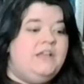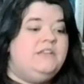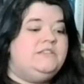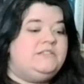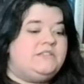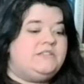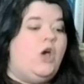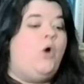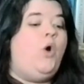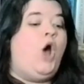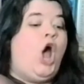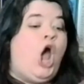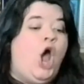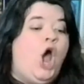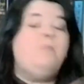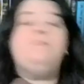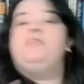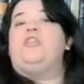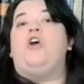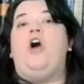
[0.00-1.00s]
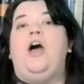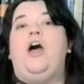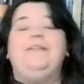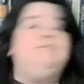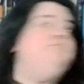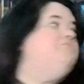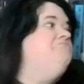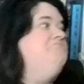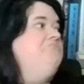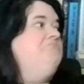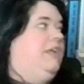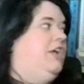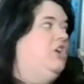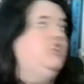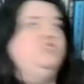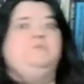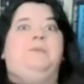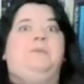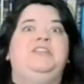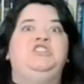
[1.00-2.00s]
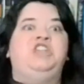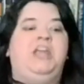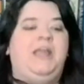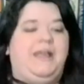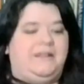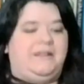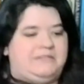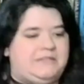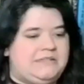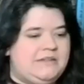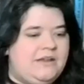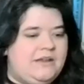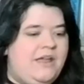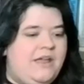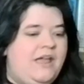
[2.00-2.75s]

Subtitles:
So Hope thought, here's my chance.